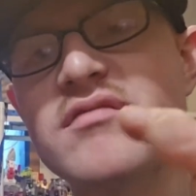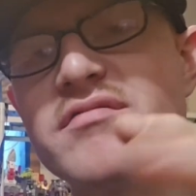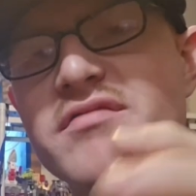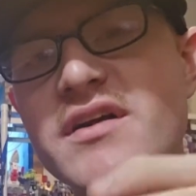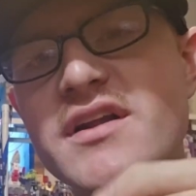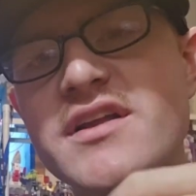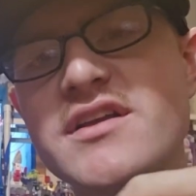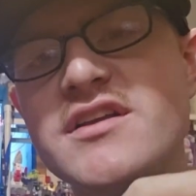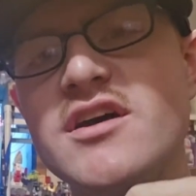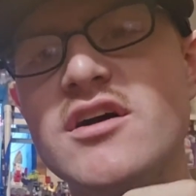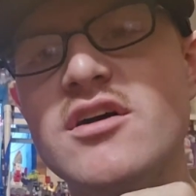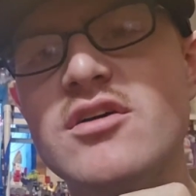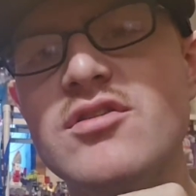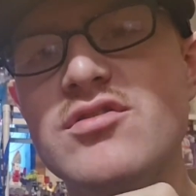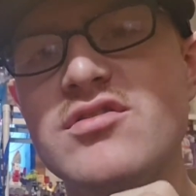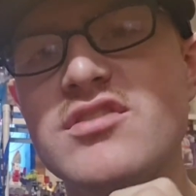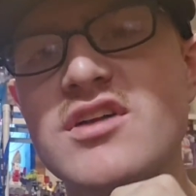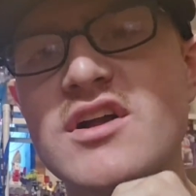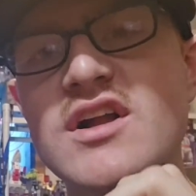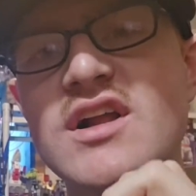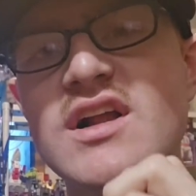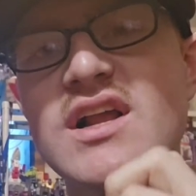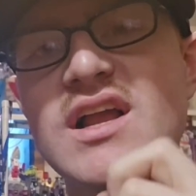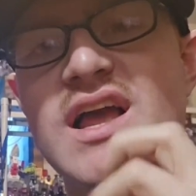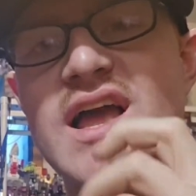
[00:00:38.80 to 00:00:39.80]
videos,
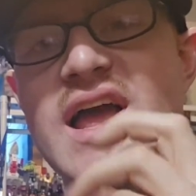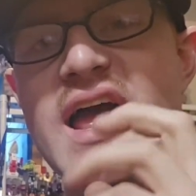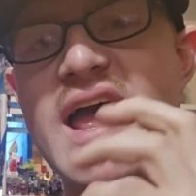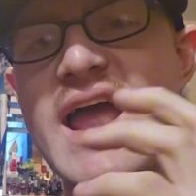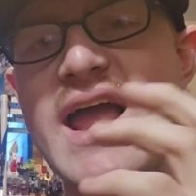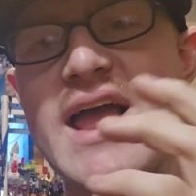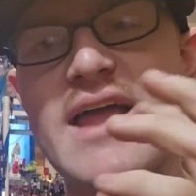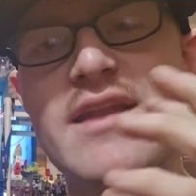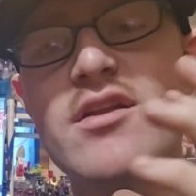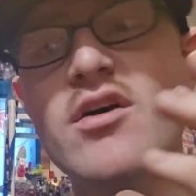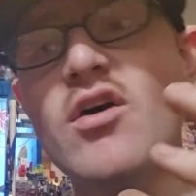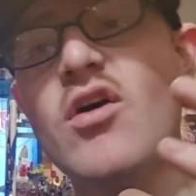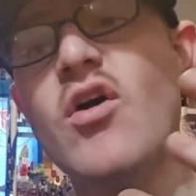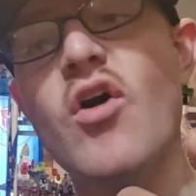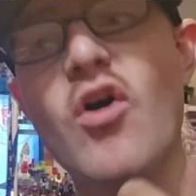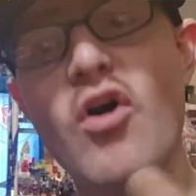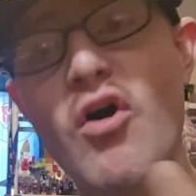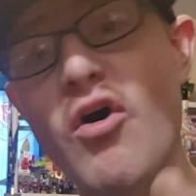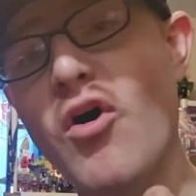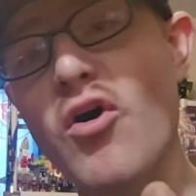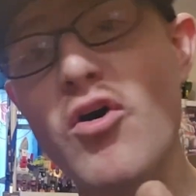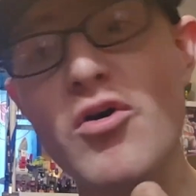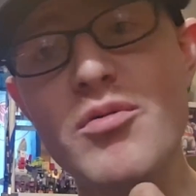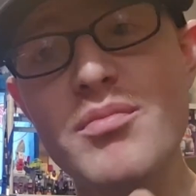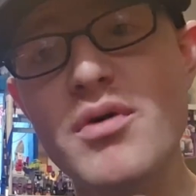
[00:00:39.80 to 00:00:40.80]
and
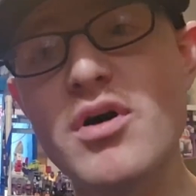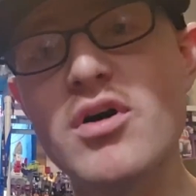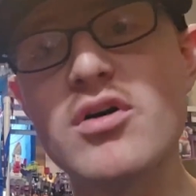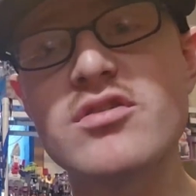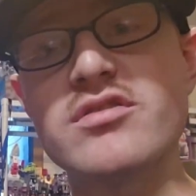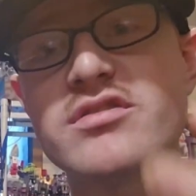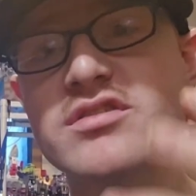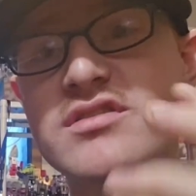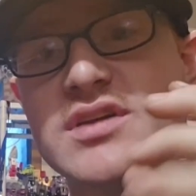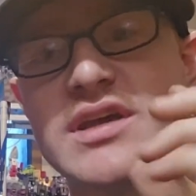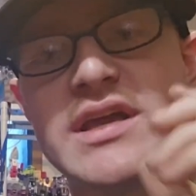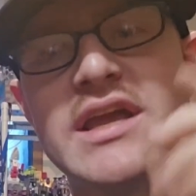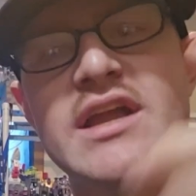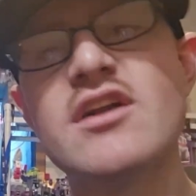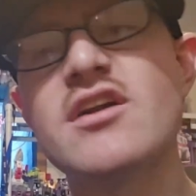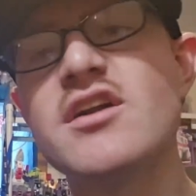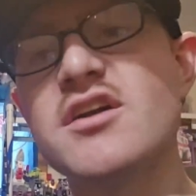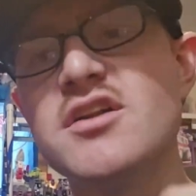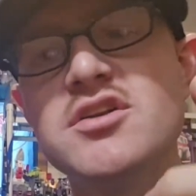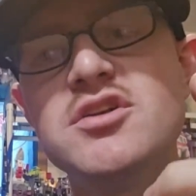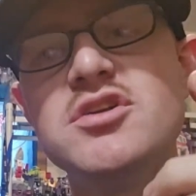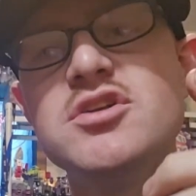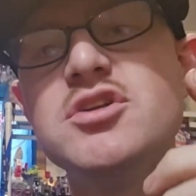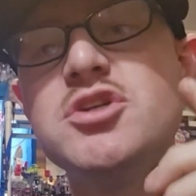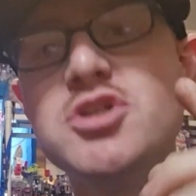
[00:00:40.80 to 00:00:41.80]
almost here
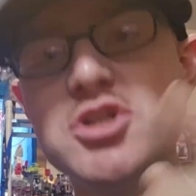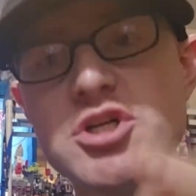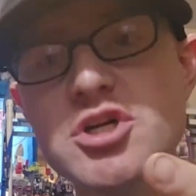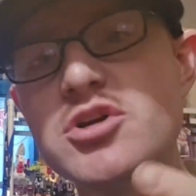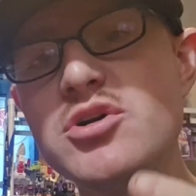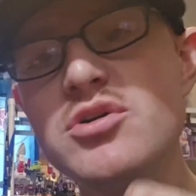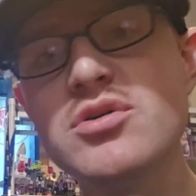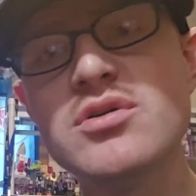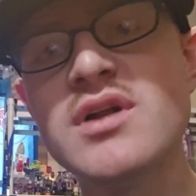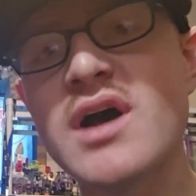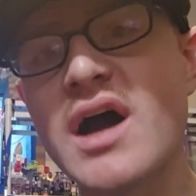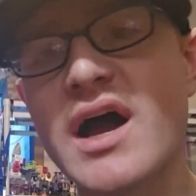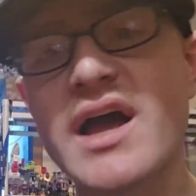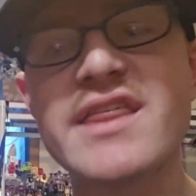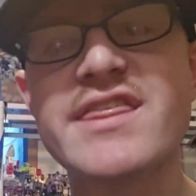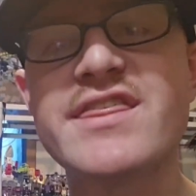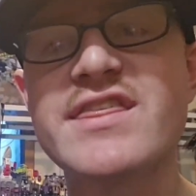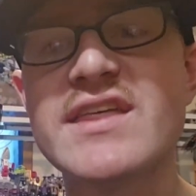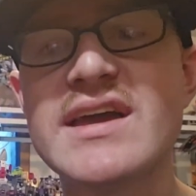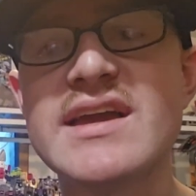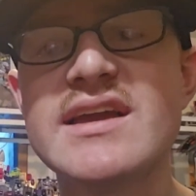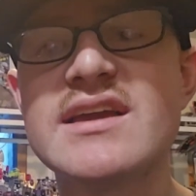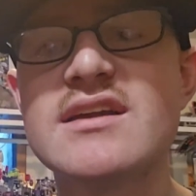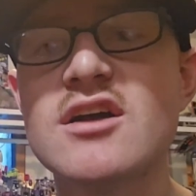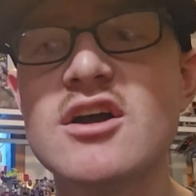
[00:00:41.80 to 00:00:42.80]
in June, I
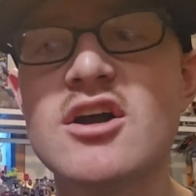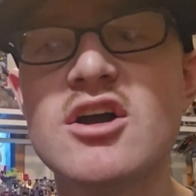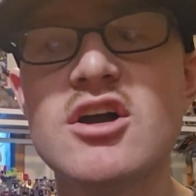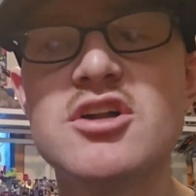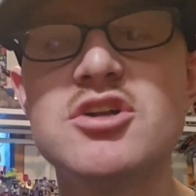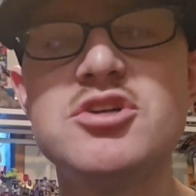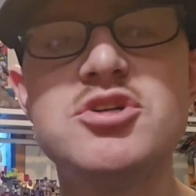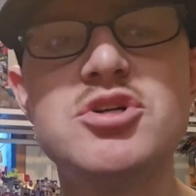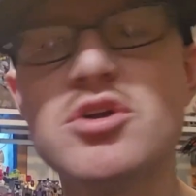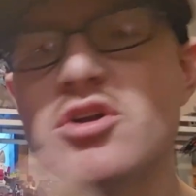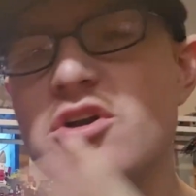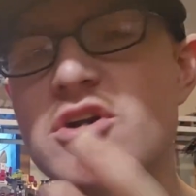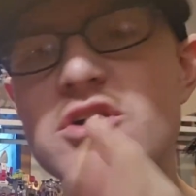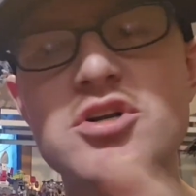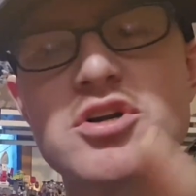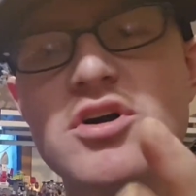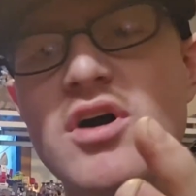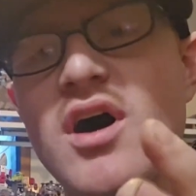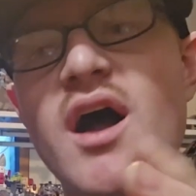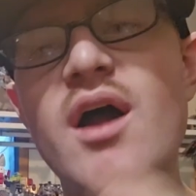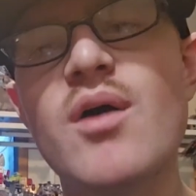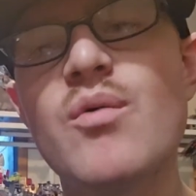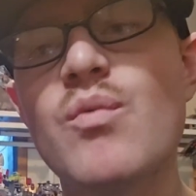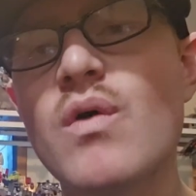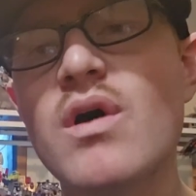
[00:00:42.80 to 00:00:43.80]
think, June or
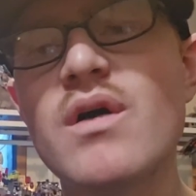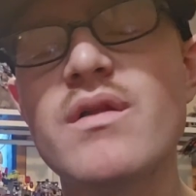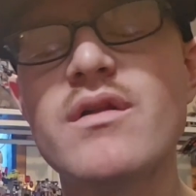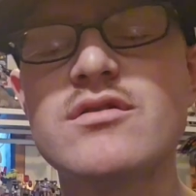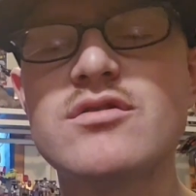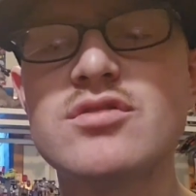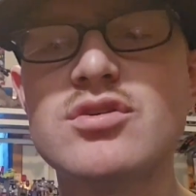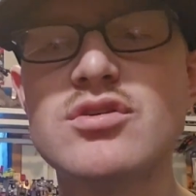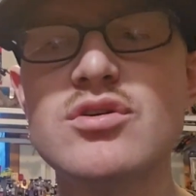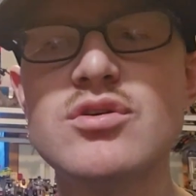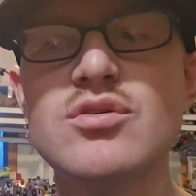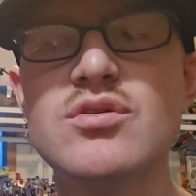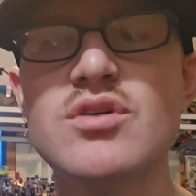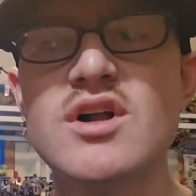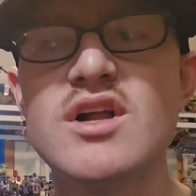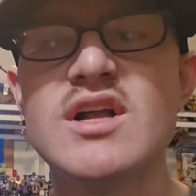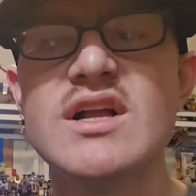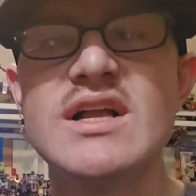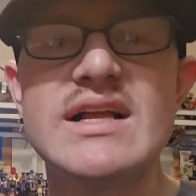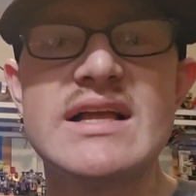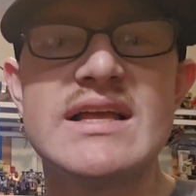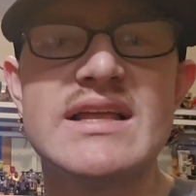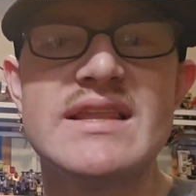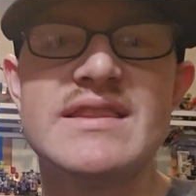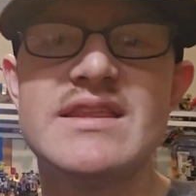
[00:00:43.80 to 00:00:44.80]
July, one of the two,
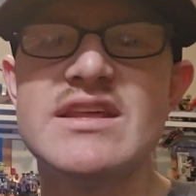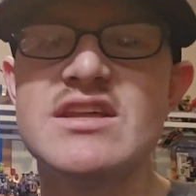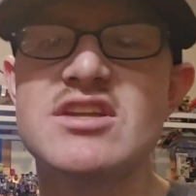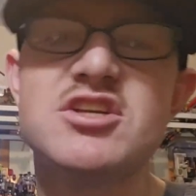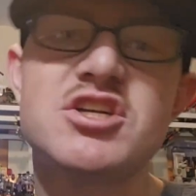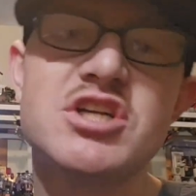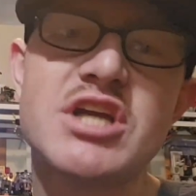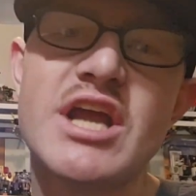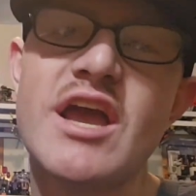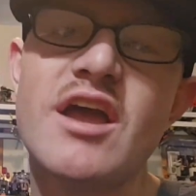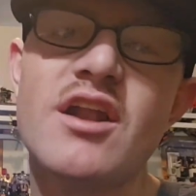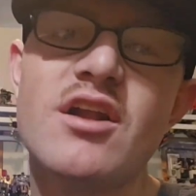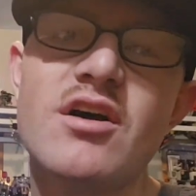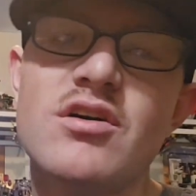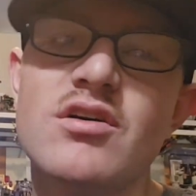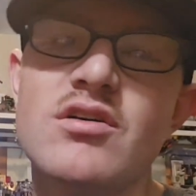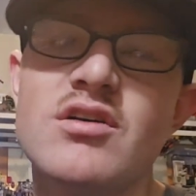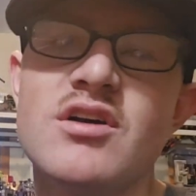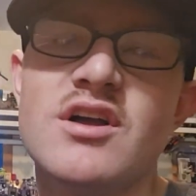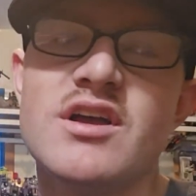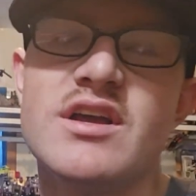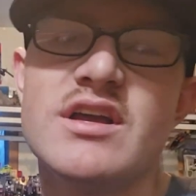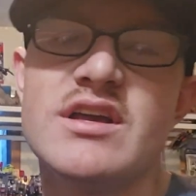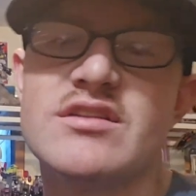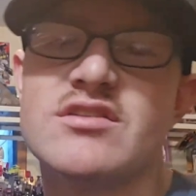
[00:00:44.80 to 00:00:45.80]
this channel
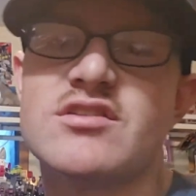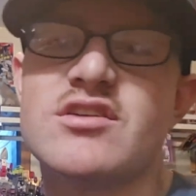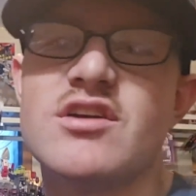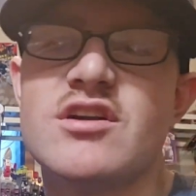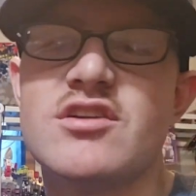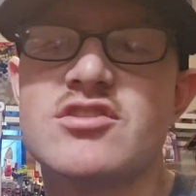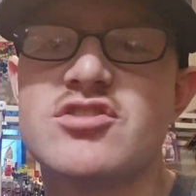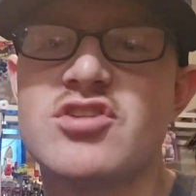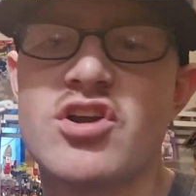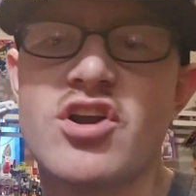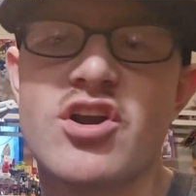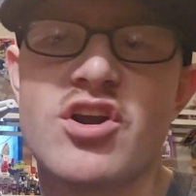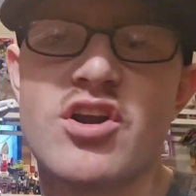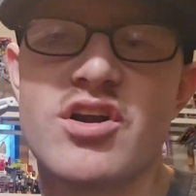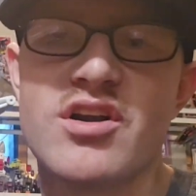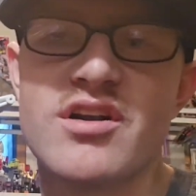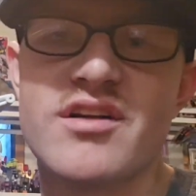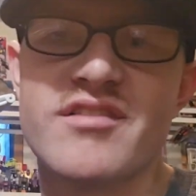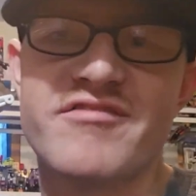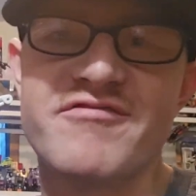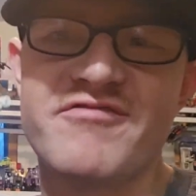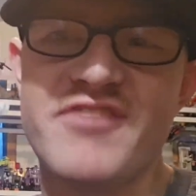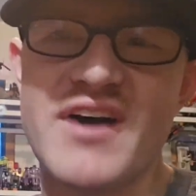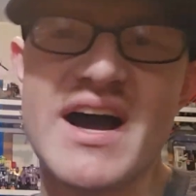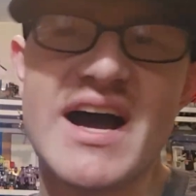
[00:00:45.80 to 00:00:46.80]
is going to turn
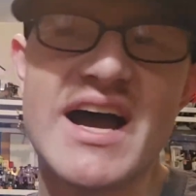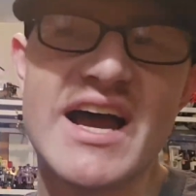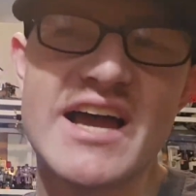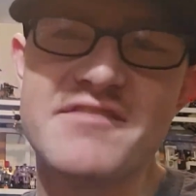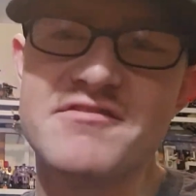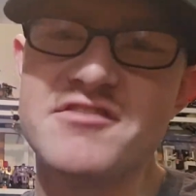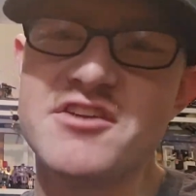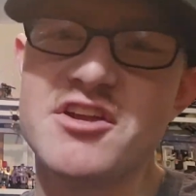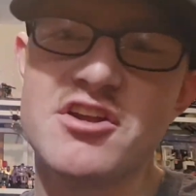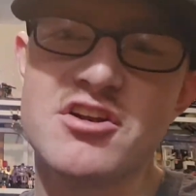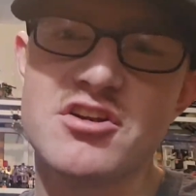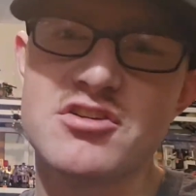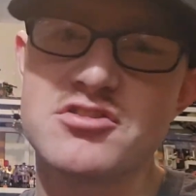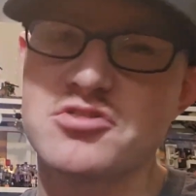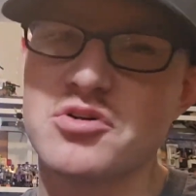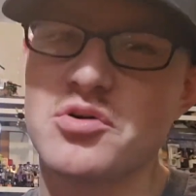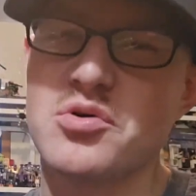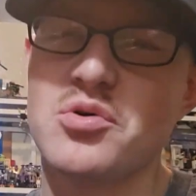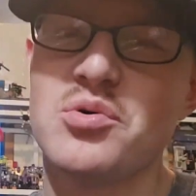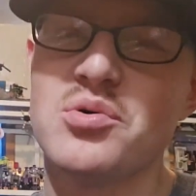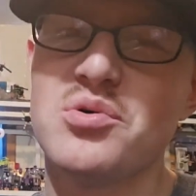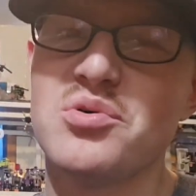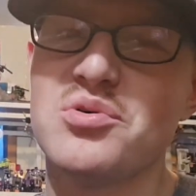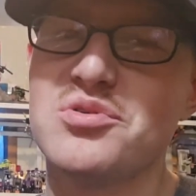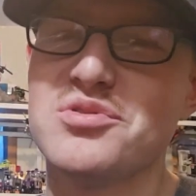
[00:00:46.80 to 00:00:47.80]
5 years
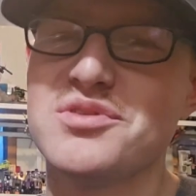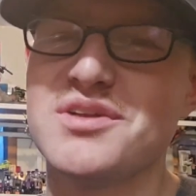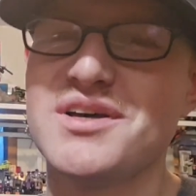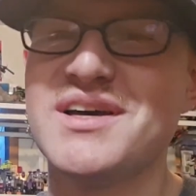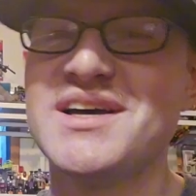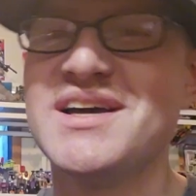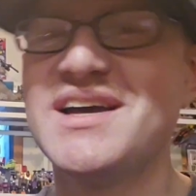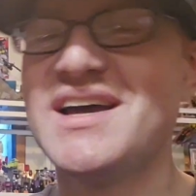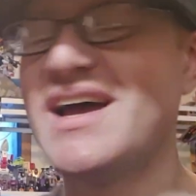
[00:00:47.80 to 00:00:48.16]
old.